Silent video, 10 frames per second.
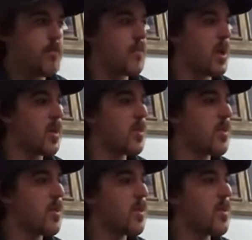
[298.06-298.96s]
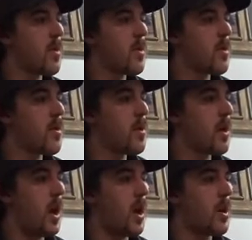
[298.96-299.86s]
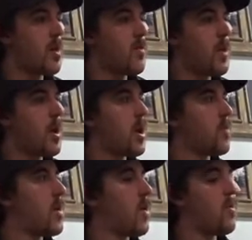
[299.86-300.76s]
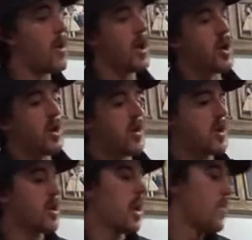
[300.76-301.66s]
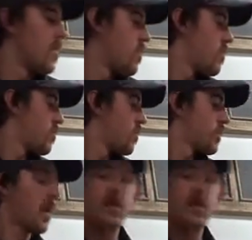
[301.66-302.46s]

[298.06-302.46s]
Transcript: But a little bit about my current gamer. We'll put that